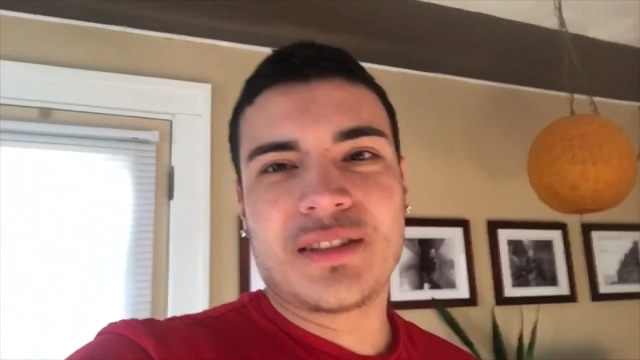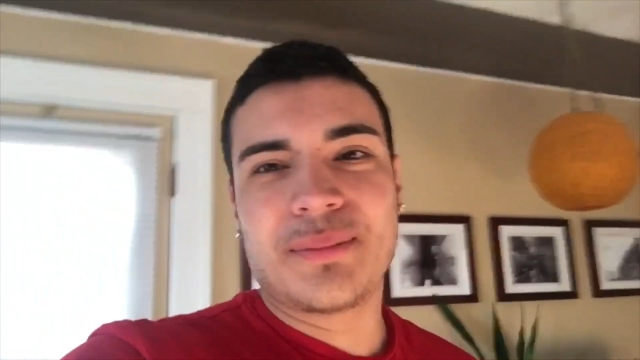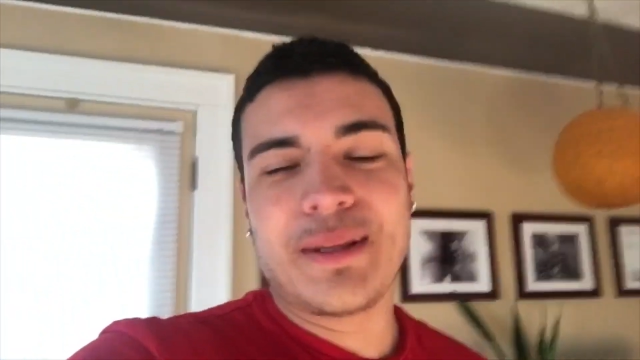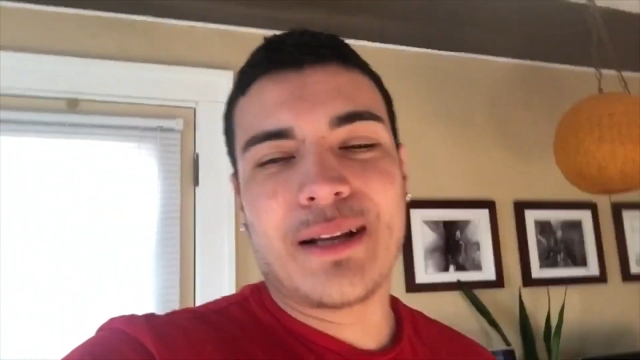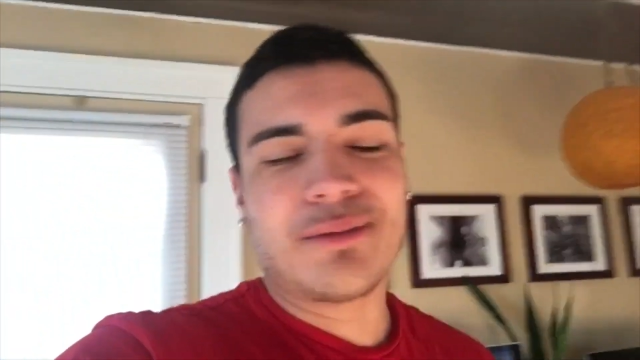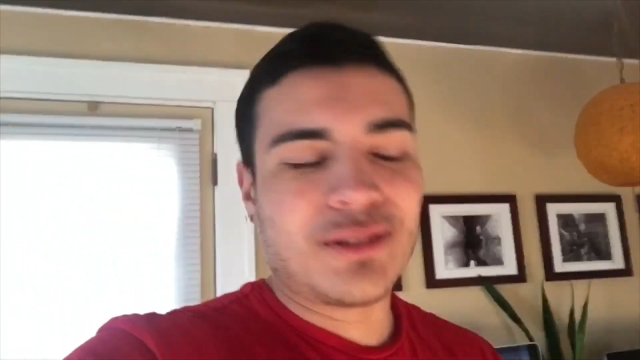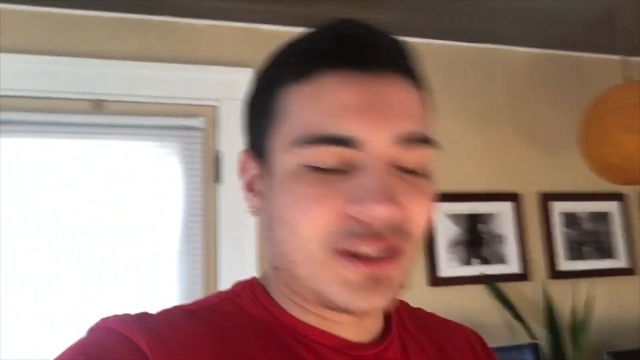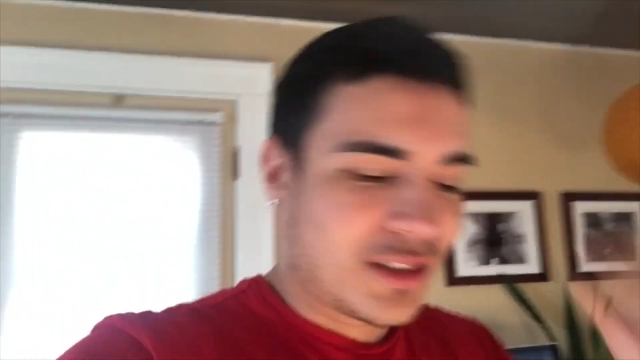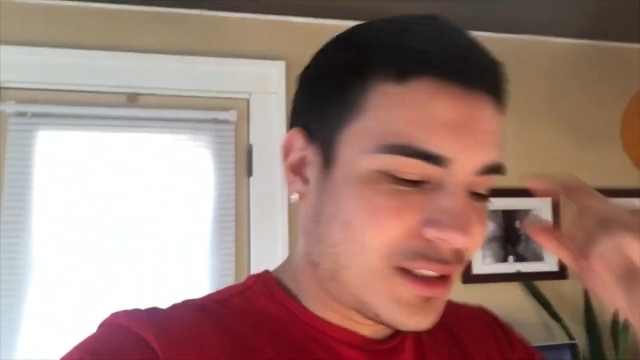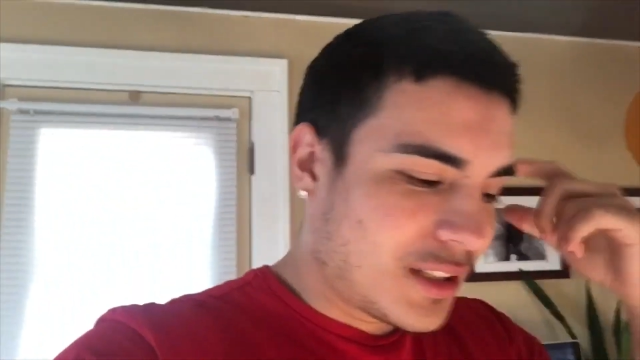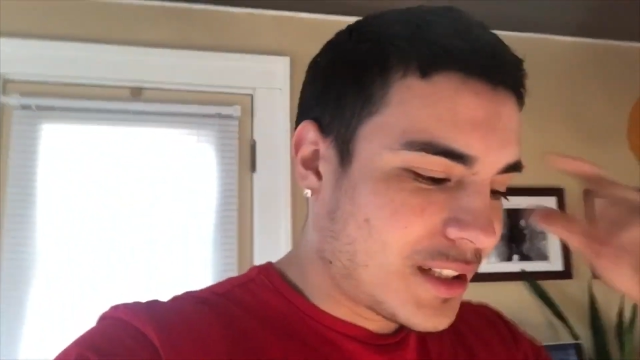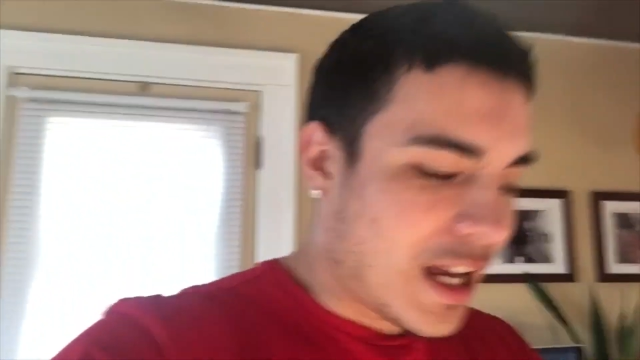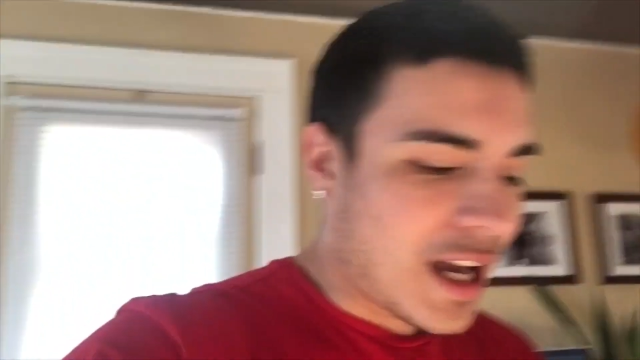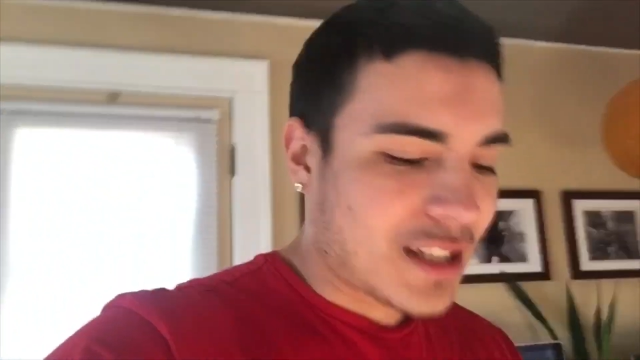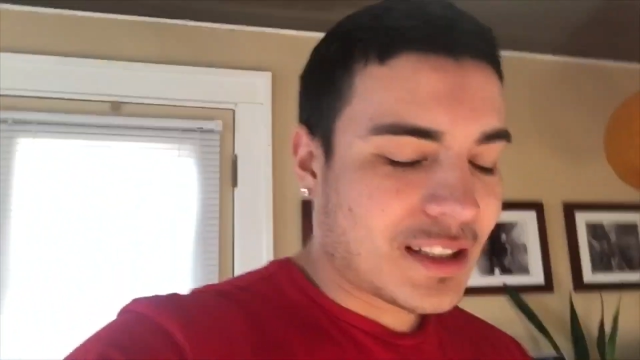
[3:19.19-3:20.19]
Man I was just
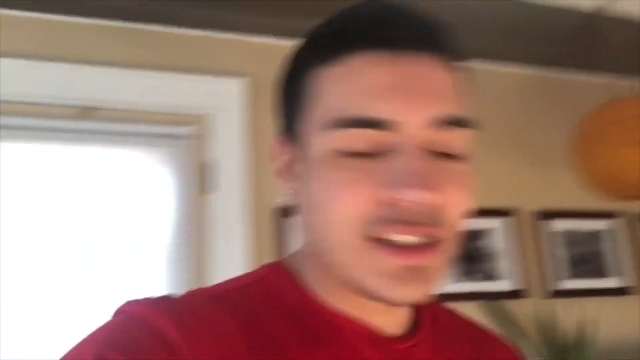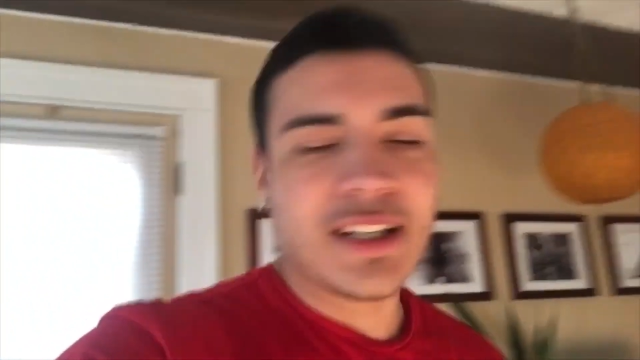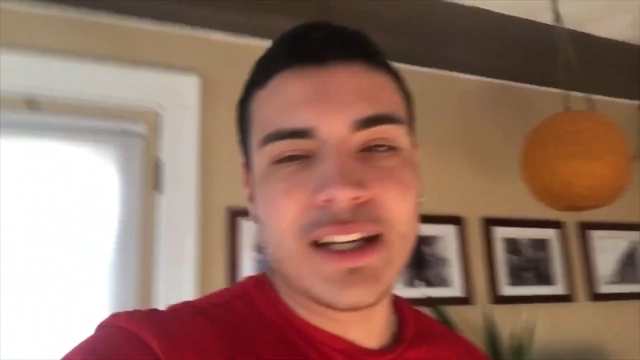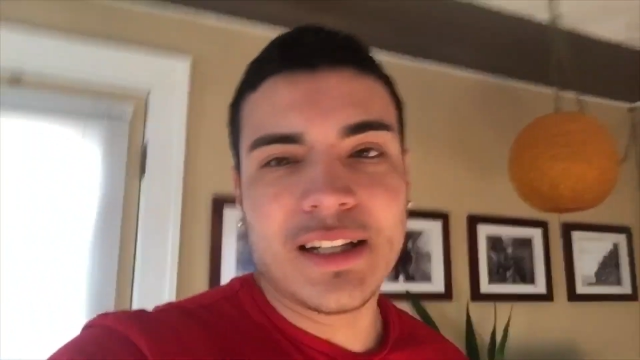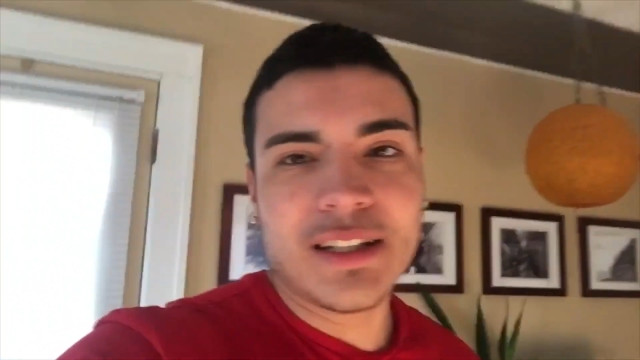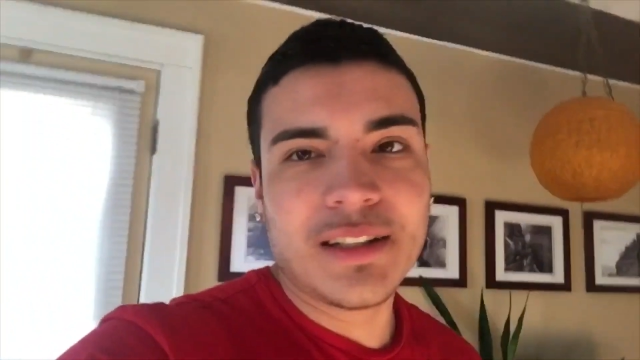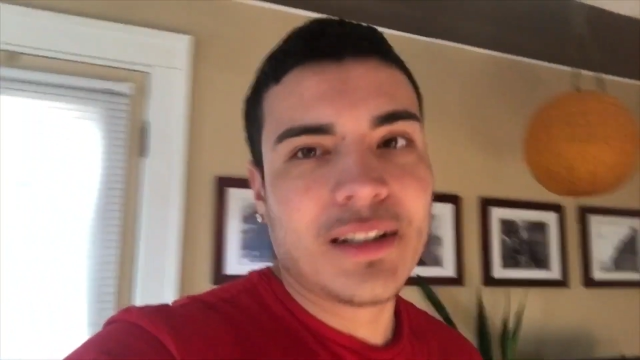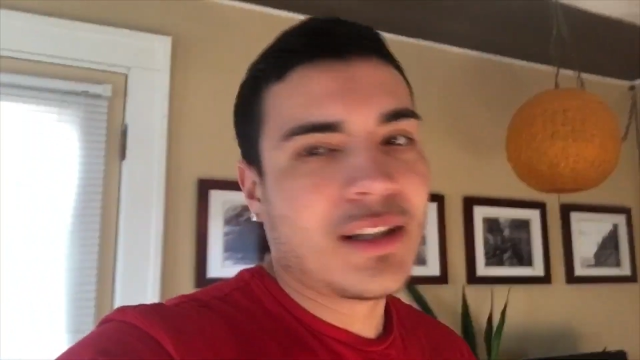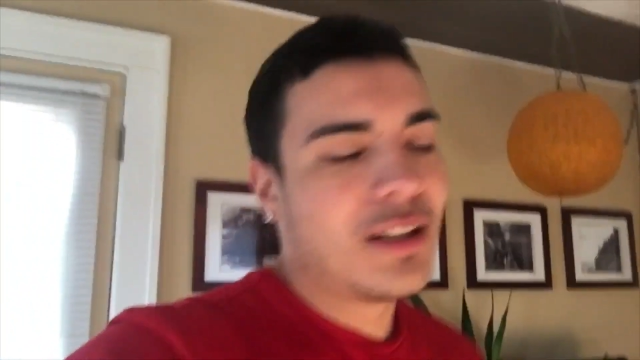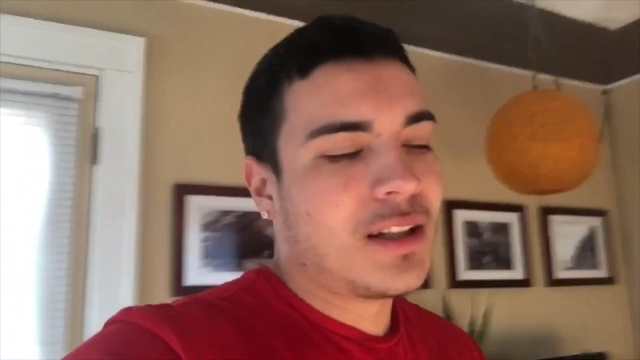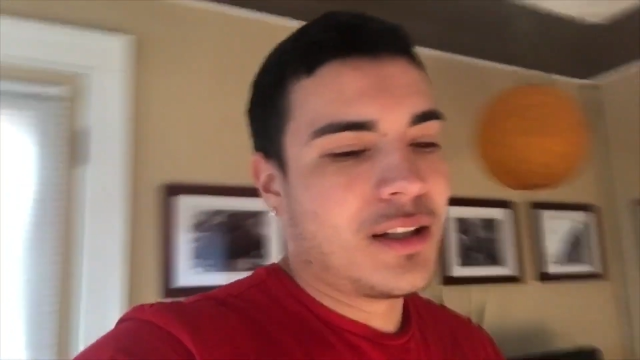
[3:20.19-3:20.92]
intoxicated.